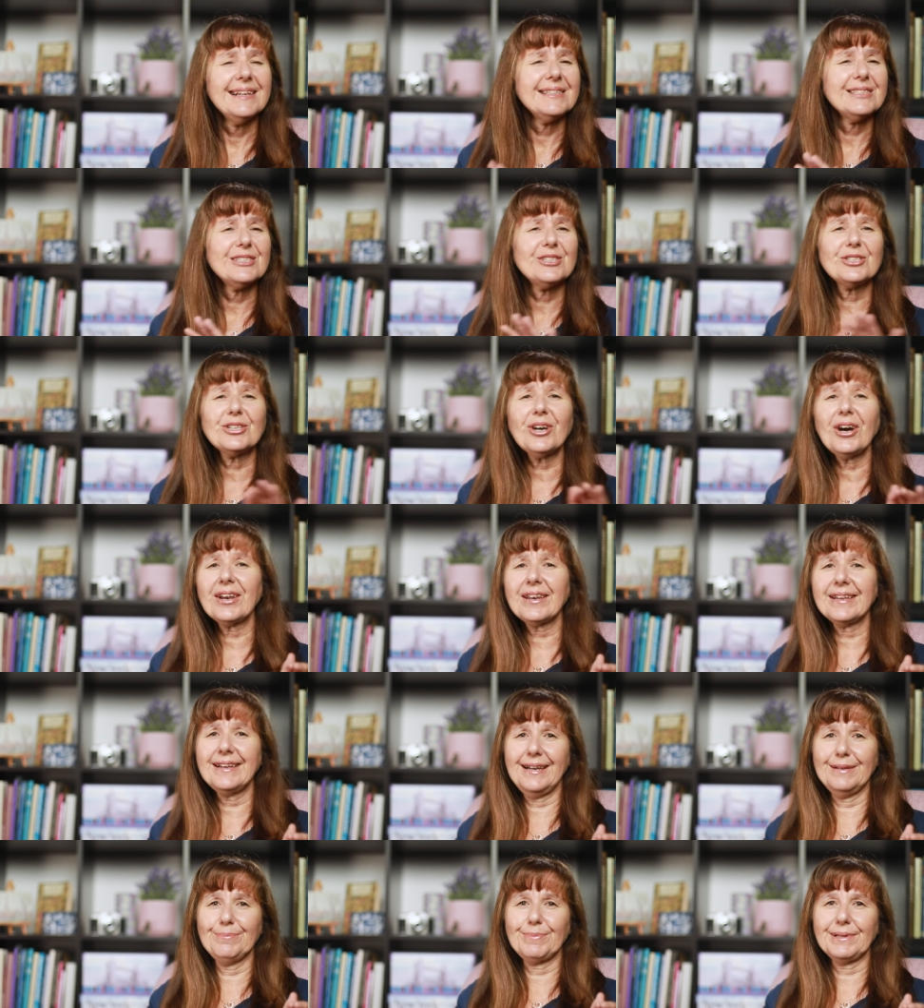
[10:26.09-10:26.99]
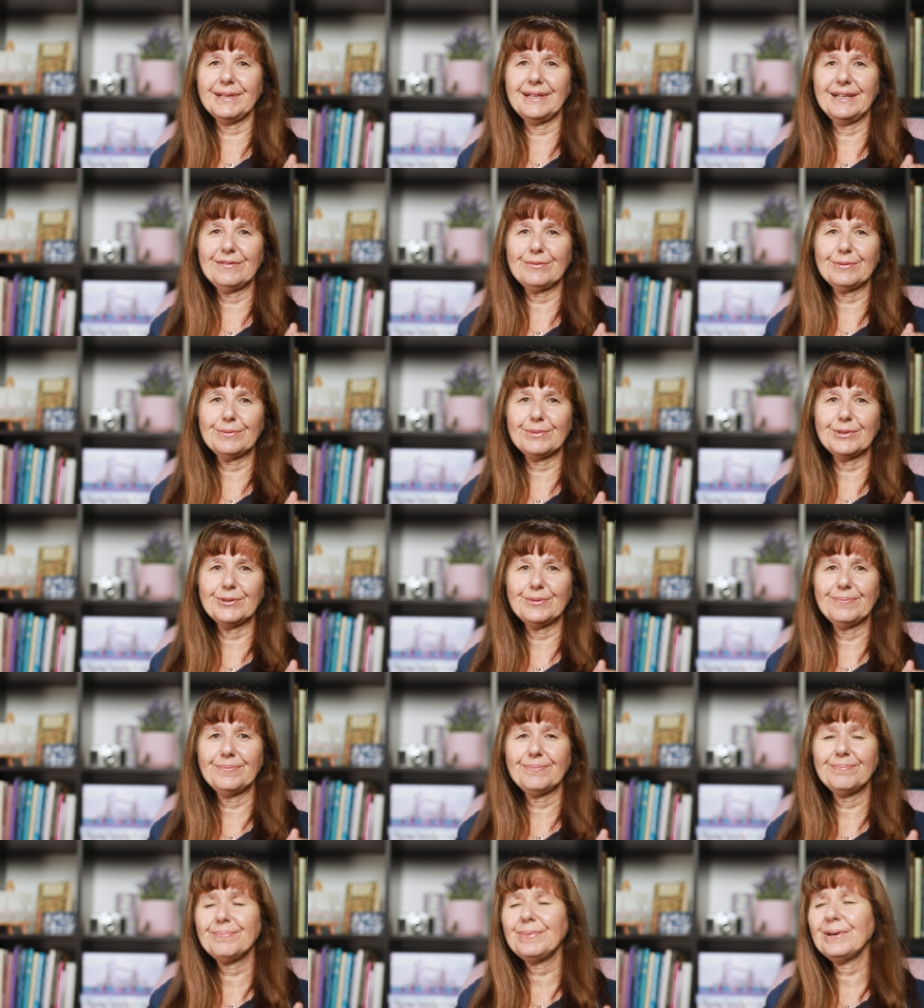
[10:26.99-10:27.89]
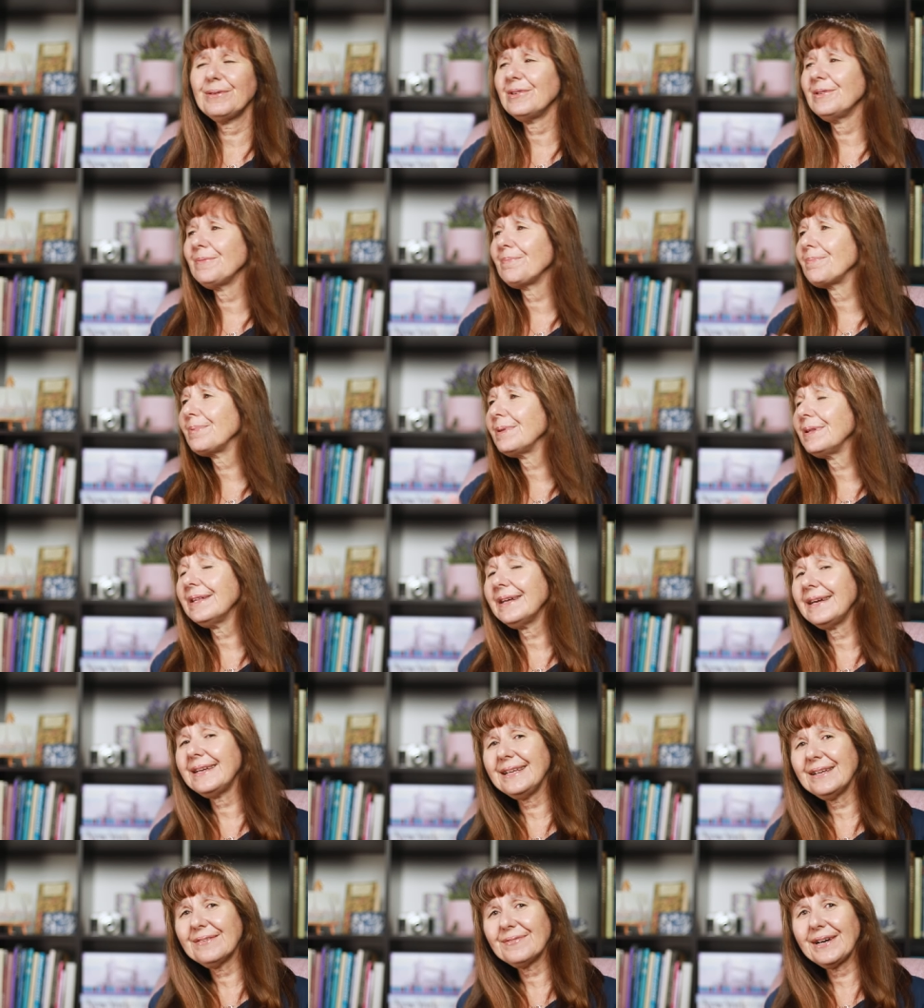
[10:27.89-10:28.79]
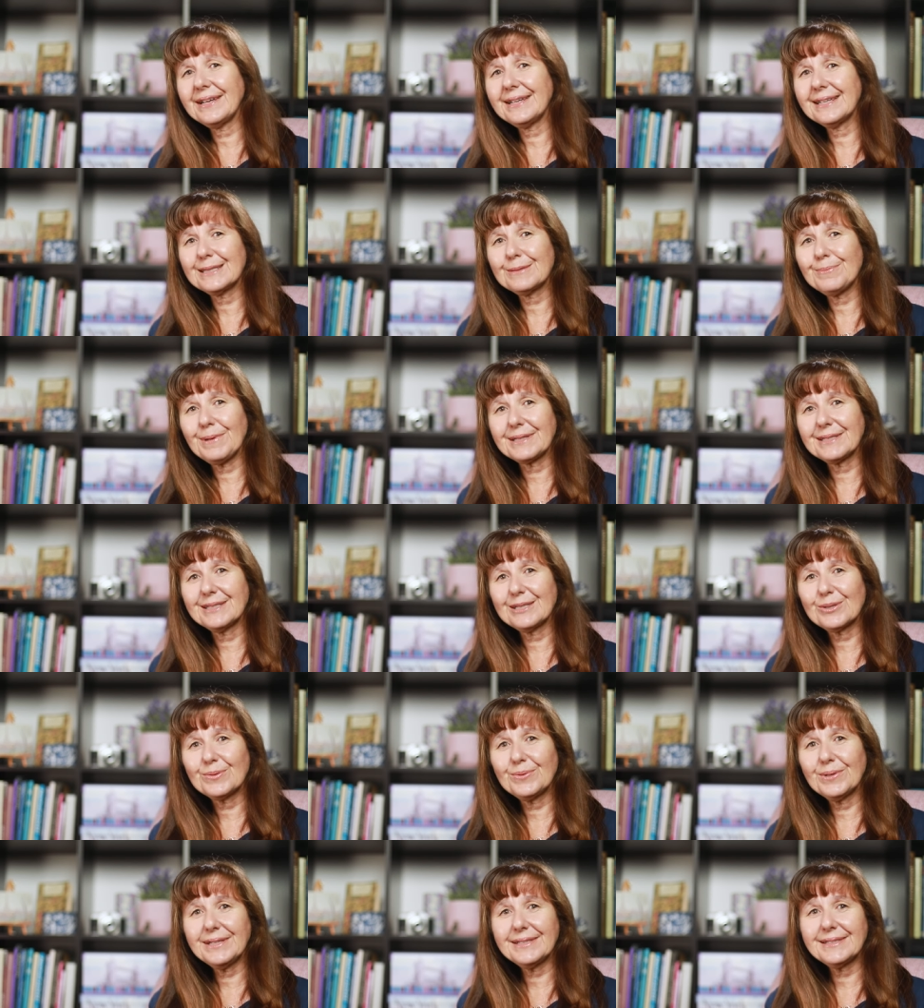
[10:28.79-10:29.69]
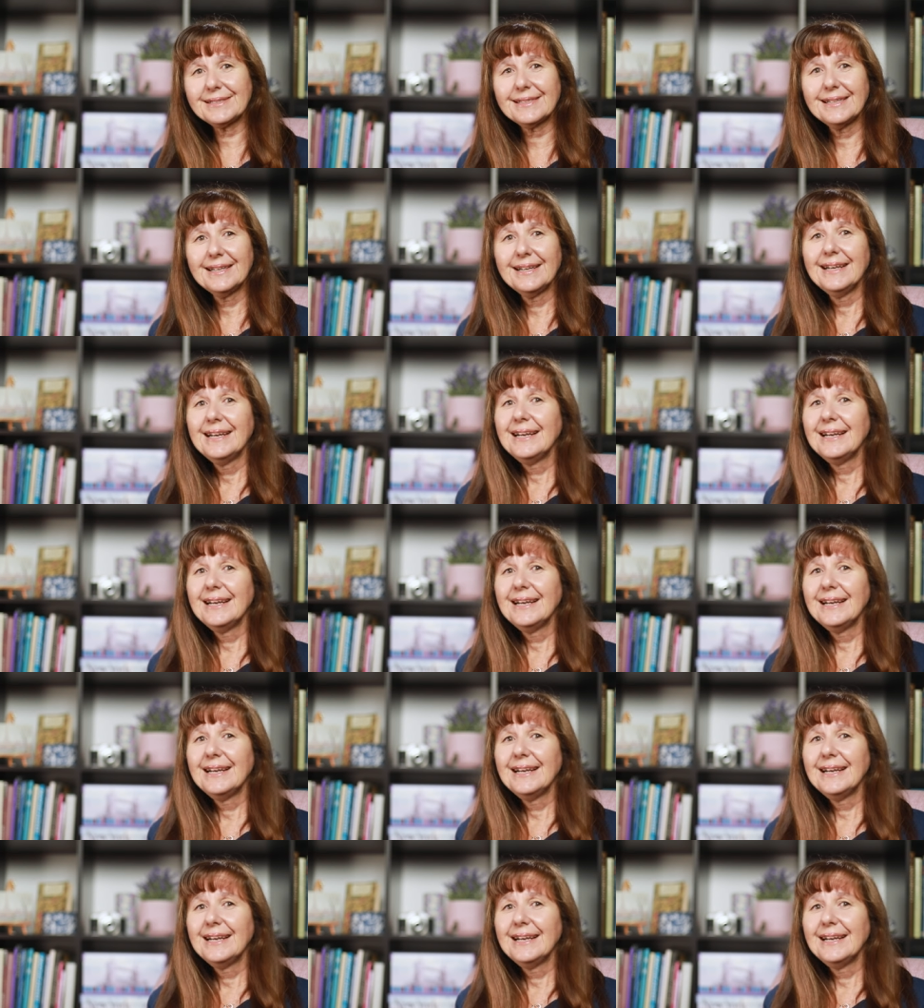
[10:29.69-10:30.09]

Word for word: It's totally unbelievable, but with plenty of unexpected twists,